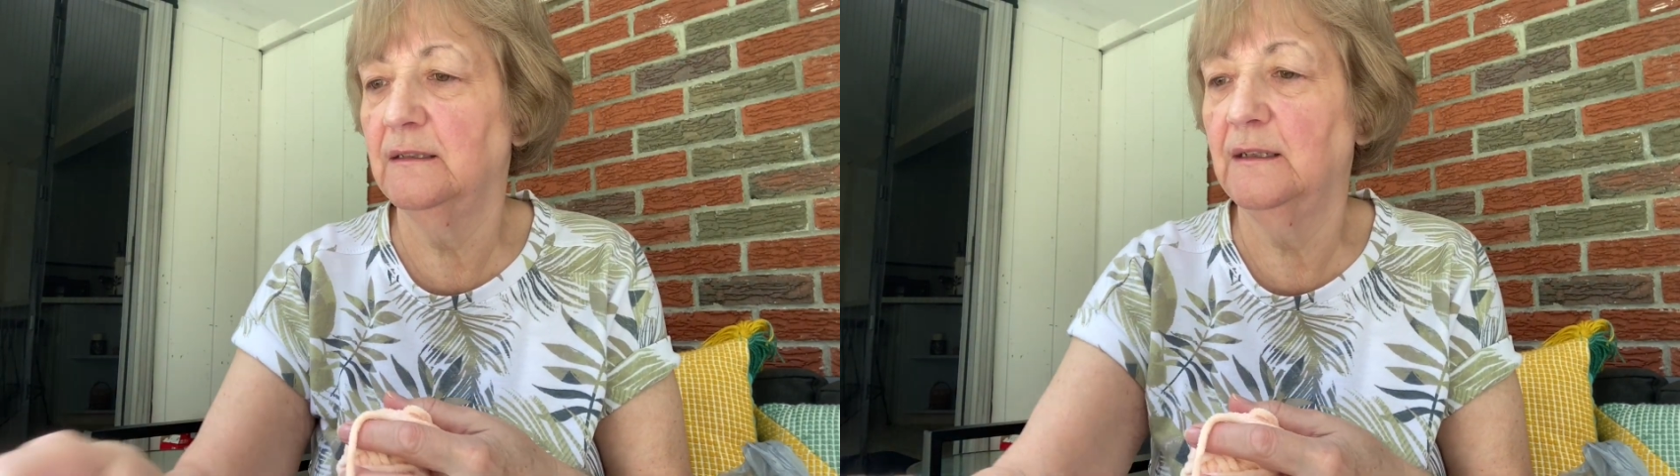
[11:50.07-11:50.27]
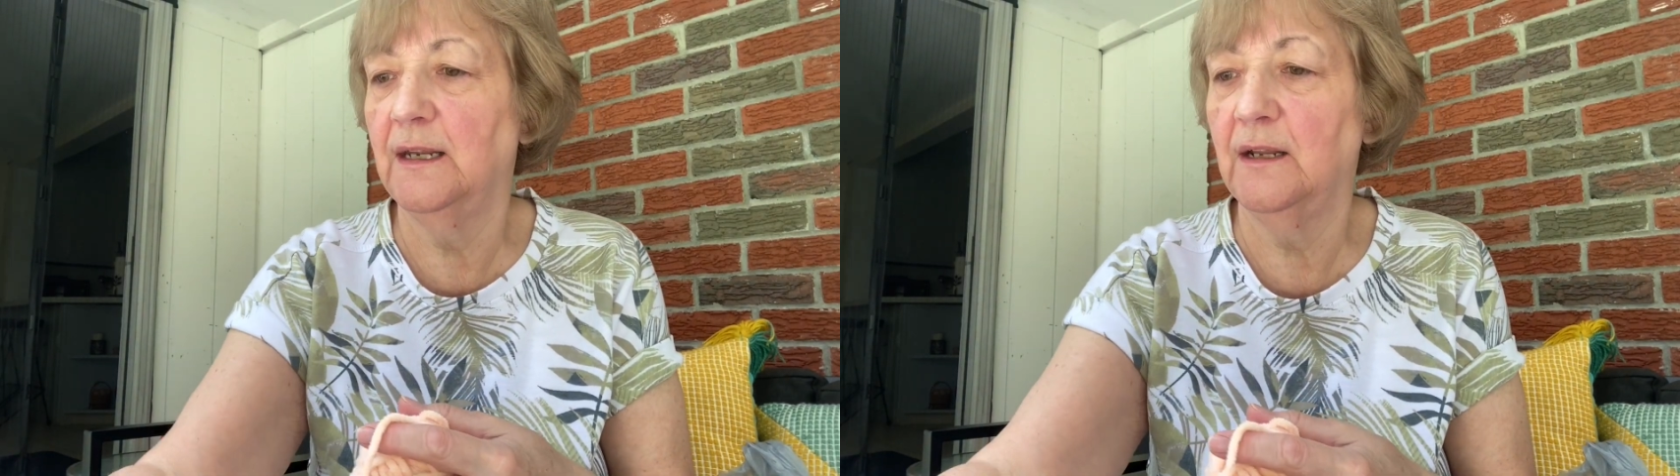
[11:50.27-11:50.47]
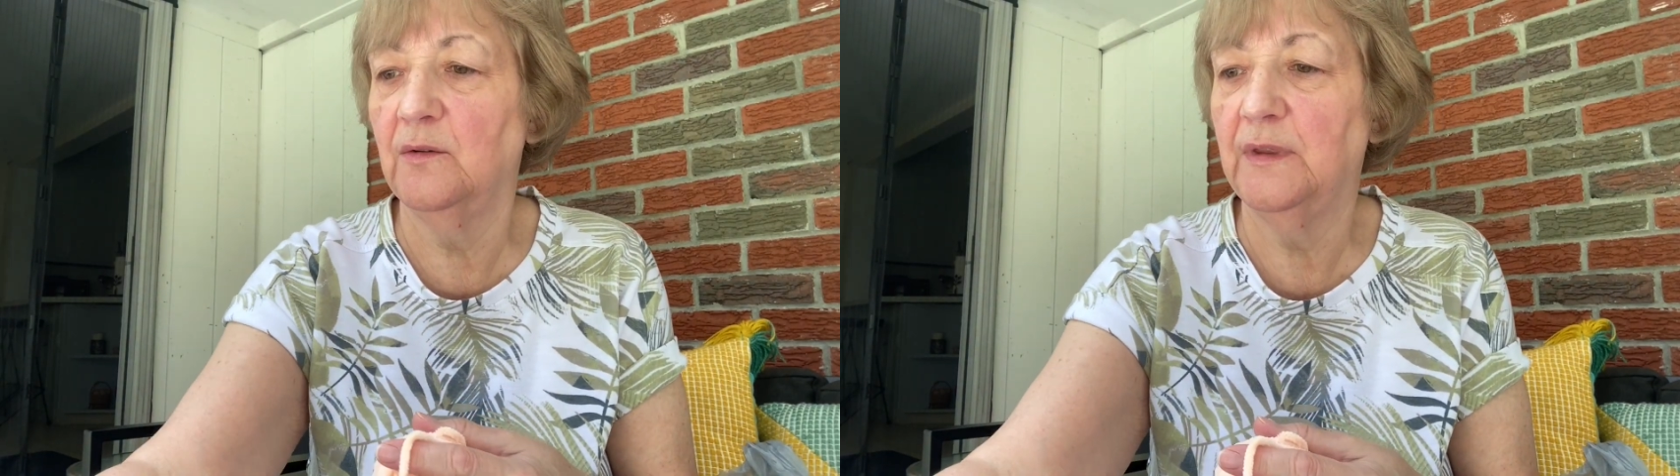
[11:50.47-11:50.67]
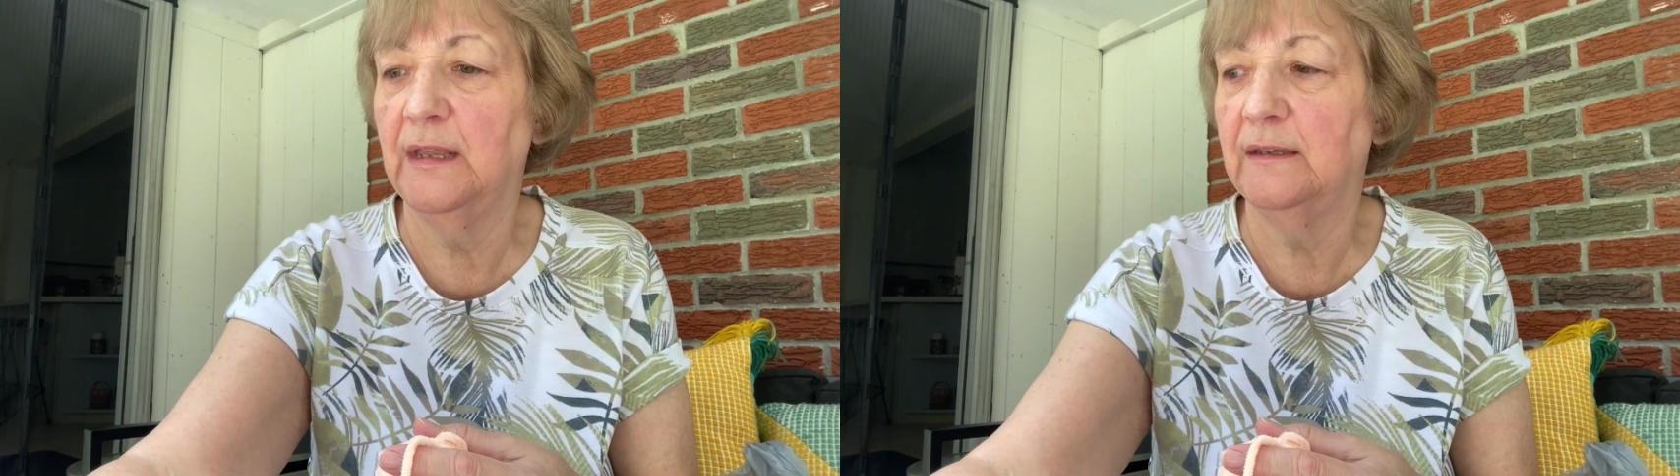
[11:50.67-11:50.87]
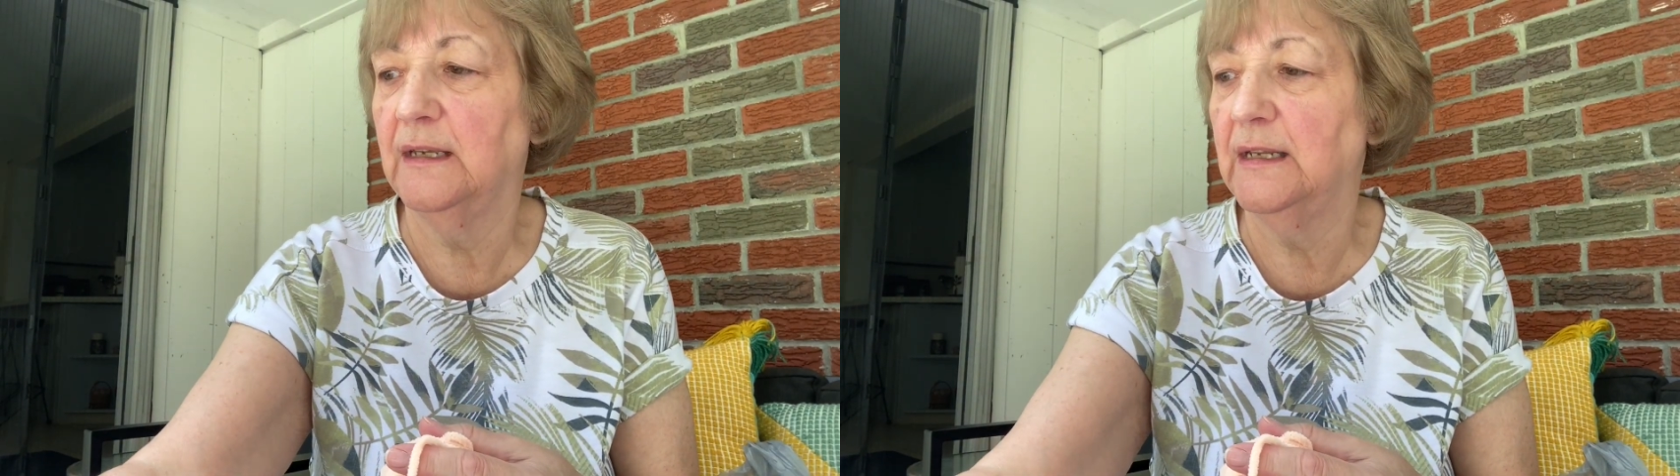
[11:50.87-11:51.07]
you know,
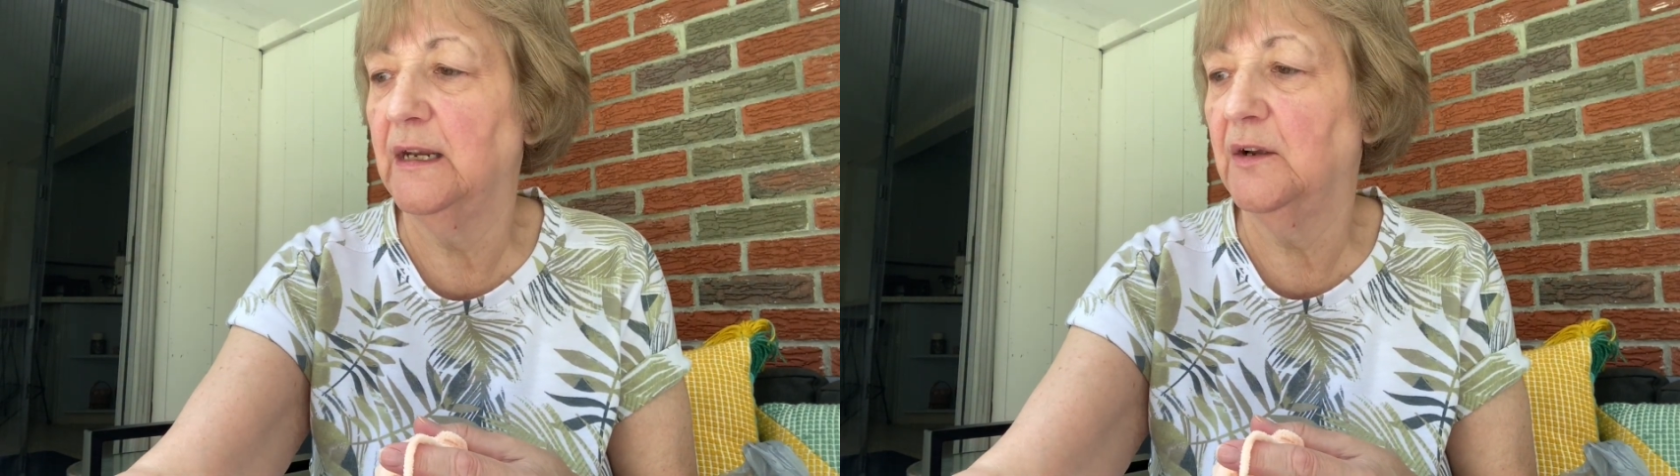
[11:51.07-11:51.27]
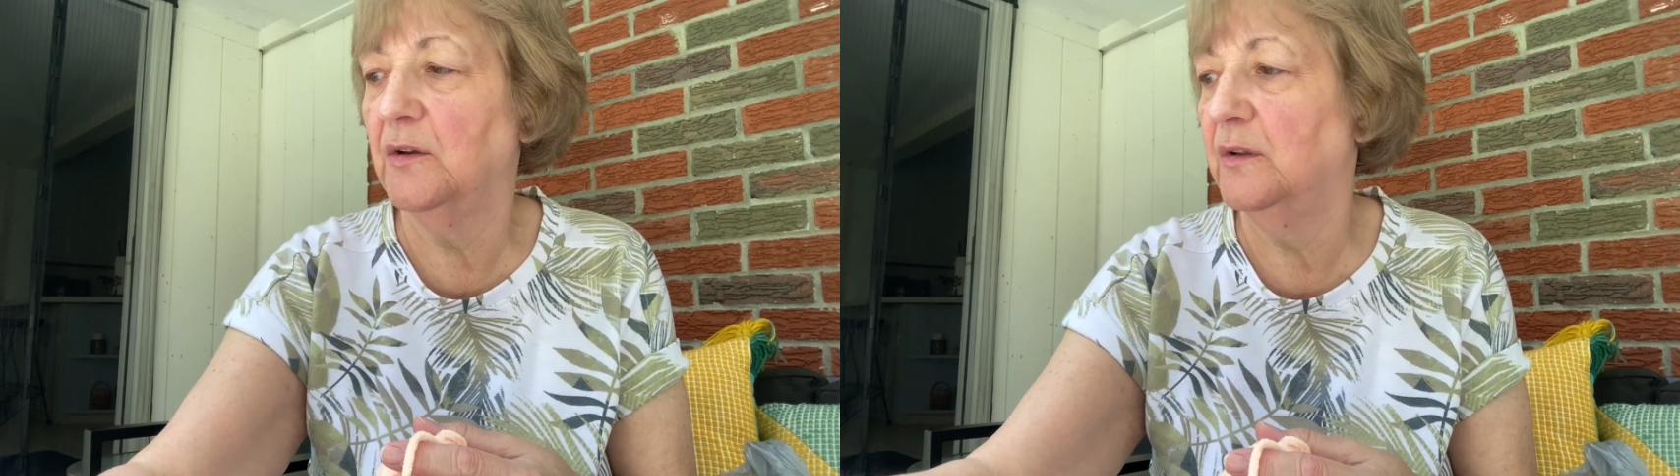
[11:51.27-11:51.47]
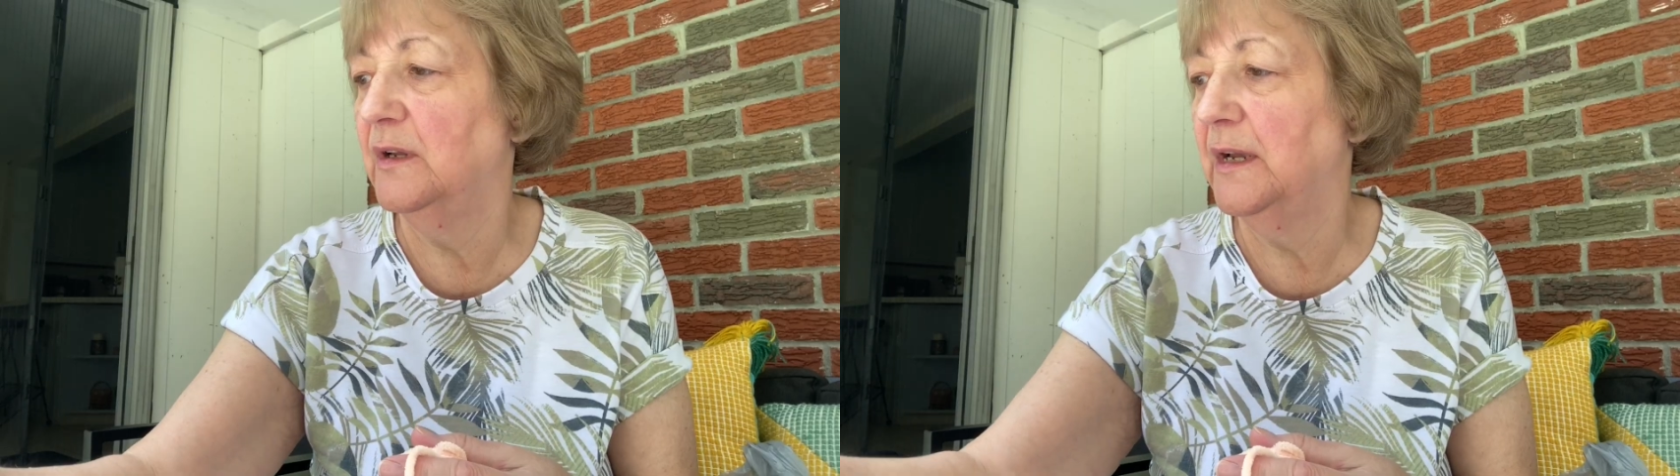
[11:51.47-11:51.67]
that's identical.